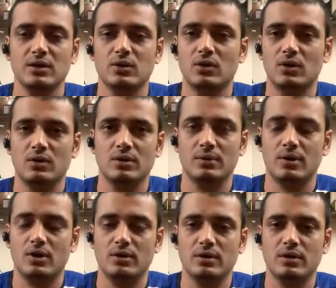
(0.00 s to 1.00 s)
you know
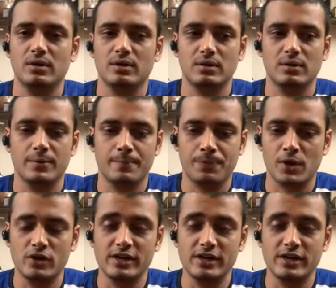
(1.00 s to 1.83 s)
on on, um,